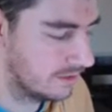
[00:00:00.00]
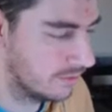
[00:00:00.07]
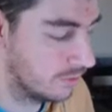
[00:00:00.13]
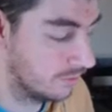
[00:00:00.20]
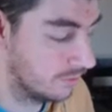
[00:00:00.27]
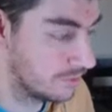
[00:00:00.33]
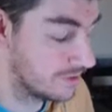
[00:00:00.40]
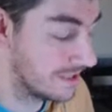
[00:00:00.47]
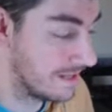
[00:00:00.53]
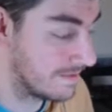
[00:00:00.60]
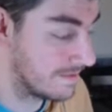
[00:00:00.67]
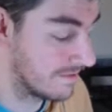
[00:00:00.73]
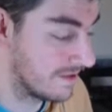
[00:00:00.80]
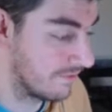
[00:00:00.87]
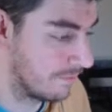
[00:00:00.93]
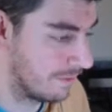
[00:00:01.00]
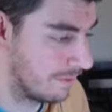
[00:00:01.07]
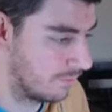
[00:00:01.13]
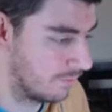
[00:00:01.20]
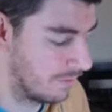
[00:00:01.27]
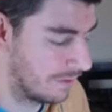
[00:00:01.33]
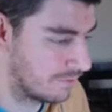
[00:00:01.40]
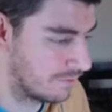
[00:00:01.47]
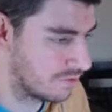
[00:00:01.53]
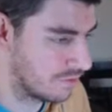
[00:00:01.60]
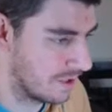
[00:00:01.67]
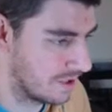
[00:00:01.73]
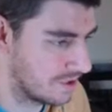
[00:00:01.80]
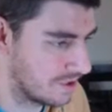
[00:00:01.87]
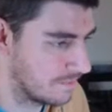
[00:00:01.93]
Call of Duty games have never been about
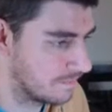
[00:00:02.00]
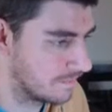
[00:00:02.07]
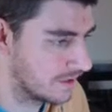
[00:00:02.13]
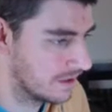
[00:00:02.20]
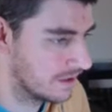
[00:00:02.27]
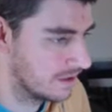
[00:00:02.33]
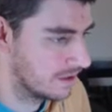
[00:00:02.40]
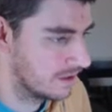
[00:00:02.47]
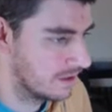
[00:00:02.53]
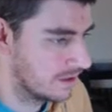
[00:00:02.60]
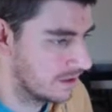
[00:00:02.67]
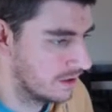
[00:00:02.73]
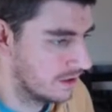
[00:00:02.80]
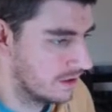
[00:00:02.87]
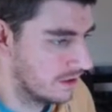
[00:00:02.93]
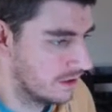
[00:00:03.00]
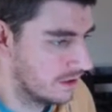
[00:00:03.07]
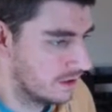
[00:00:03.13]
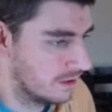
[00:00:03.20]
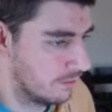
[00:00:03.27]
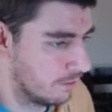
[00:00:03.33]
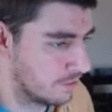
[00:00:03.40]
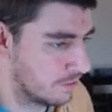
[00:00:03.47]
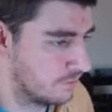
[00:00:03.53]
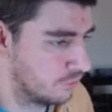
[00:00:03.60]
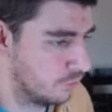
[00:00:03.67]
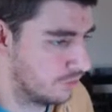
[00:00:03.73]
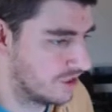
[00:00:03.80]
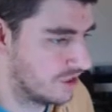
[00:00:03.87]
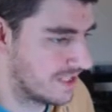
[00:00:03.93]
strategy. The much
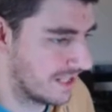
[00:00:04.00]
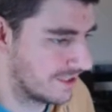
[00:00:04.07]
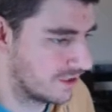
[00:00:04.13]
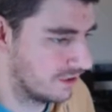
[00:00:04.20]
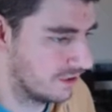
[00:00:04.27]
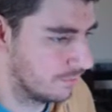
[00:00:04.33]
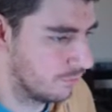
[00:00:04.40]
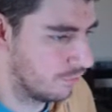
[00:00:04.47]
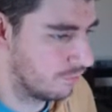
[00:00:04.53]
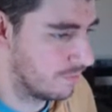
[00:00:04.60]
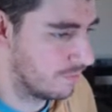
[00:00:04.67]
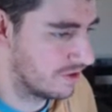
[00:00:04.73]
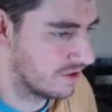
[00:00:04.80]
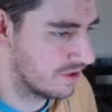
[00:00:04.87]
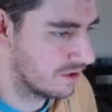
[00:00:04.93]
flaunted tactical improvements,